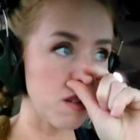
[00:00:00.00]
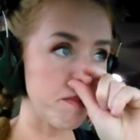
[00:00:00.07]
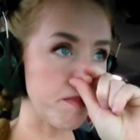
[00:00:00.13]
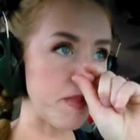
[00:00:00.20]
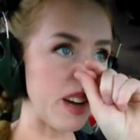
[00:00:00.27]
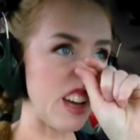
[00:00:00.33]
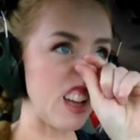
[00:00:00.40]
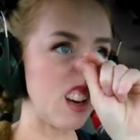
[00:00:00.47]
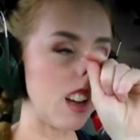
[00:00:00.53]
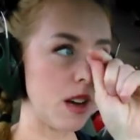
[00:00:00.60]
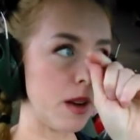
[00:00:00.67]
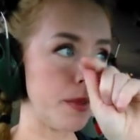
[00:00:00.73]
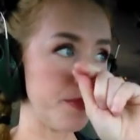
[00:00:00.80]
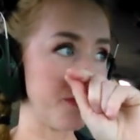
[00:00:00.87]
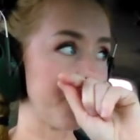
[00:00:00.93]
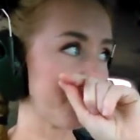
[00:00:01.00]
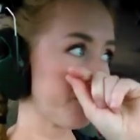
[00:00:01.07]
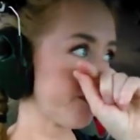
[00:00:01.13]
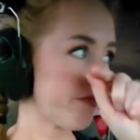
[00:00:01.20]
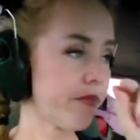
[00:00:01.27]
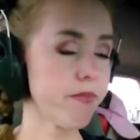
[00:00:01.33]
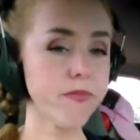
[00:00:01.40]
But um,
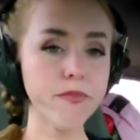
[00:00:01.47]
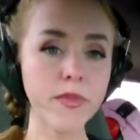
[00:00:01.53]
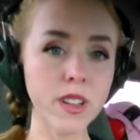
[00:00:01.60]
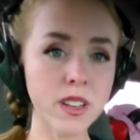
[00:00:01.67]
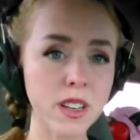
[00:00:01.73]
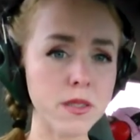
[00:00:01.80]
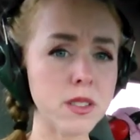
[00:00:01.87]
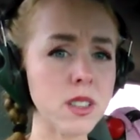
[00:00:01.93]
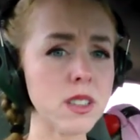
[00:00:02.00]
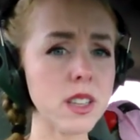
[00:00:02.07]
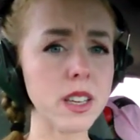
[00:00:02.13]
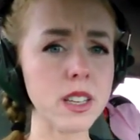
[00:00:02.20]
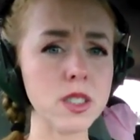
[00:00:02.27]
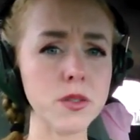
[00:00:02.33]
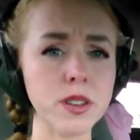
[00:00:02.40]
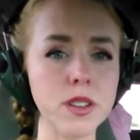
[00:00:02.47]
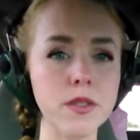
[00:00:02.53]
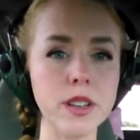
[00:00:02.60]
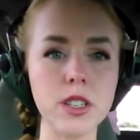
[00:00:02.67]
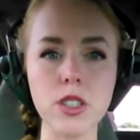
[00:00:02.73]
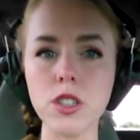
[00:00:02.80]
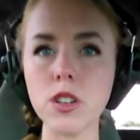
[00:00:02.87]
never let the kids free on the range.